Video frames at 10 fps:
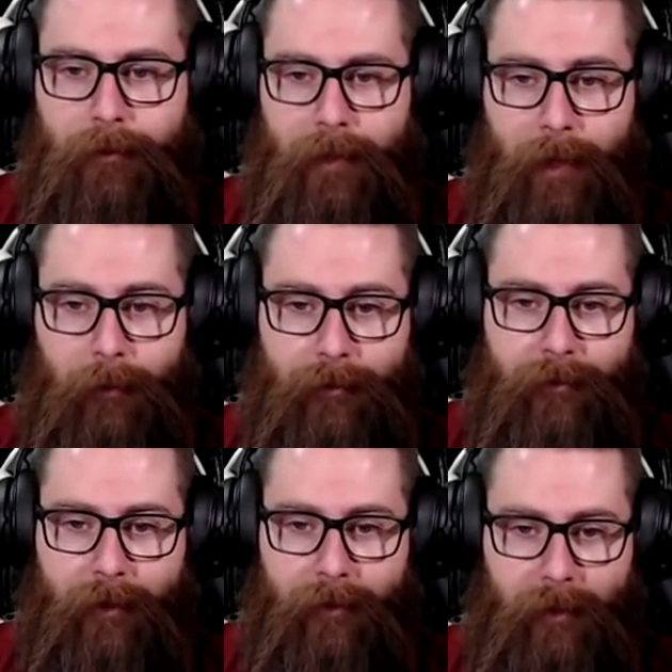that would
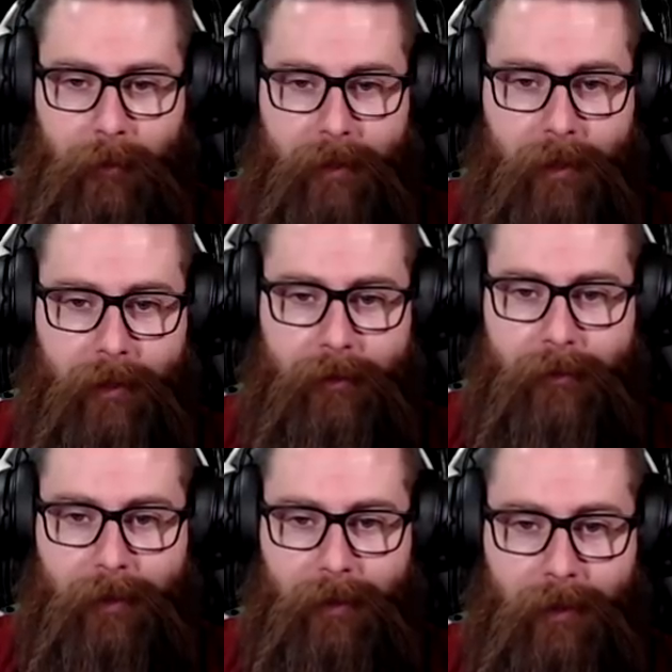certainly be nice
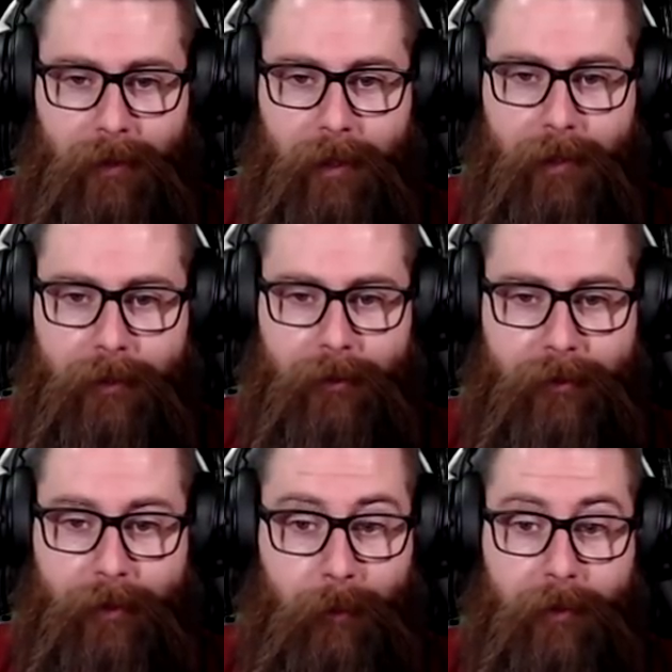to get like lightning or
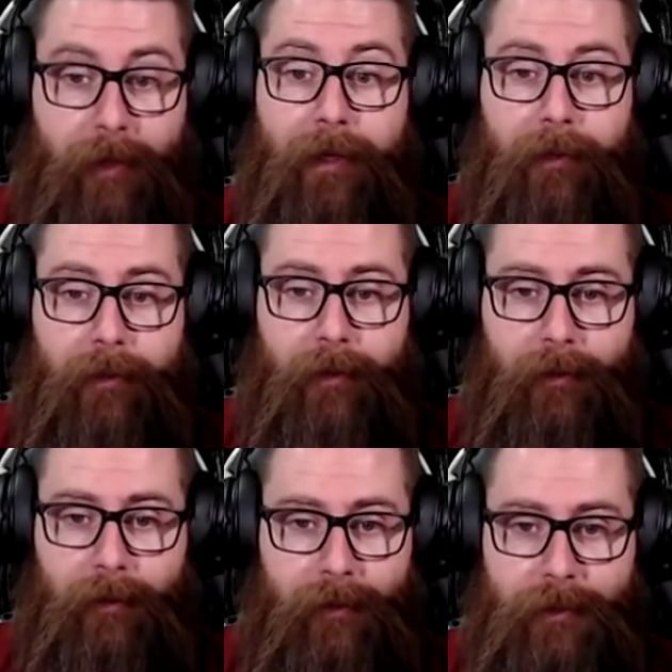something, anything.
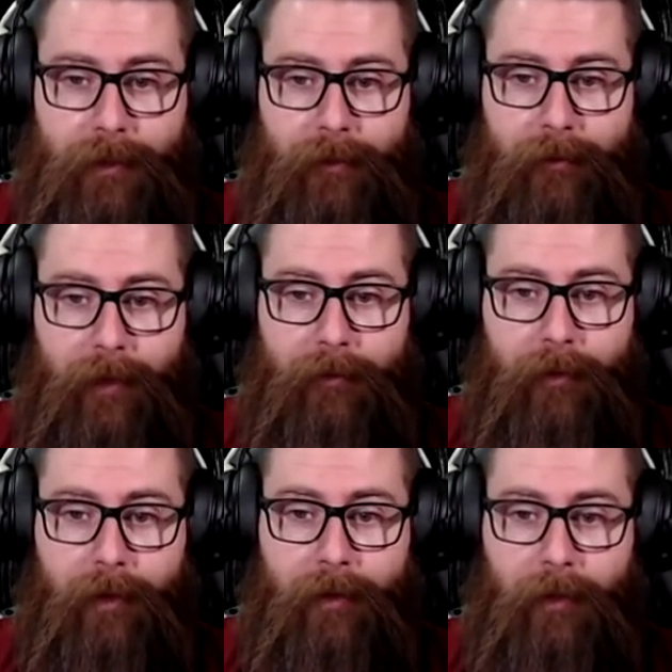Like, geez, even
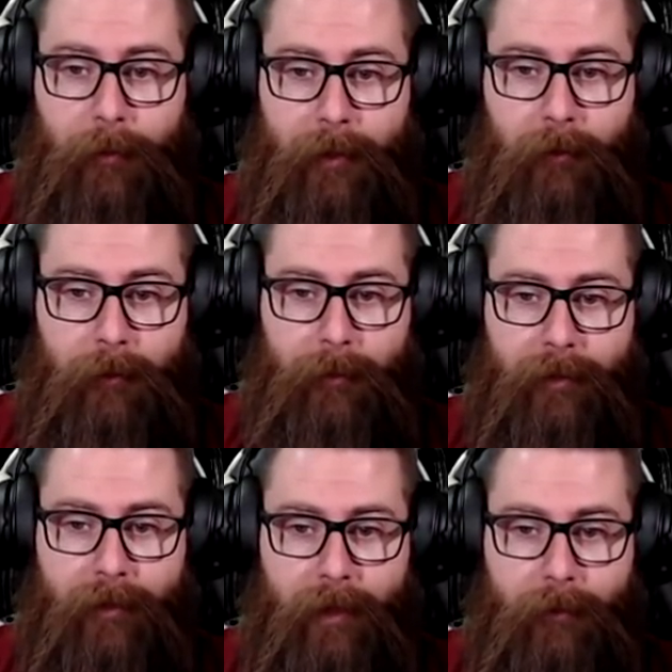non-elemental would be
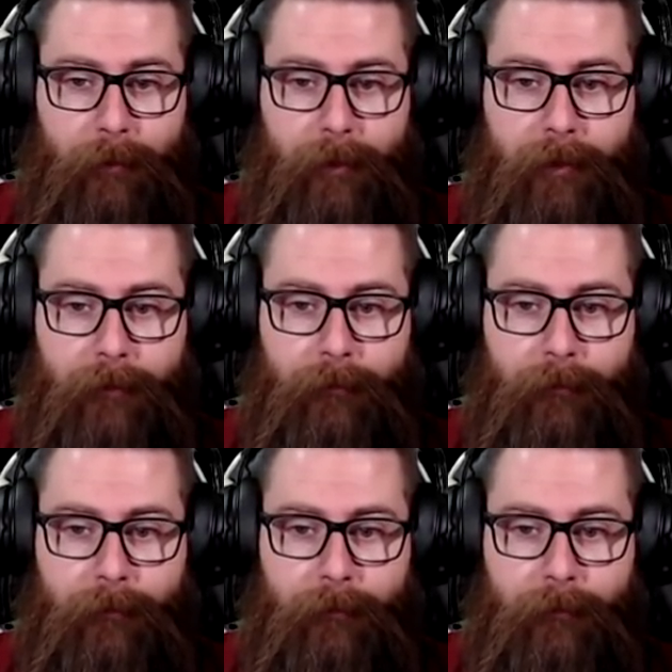fine with me.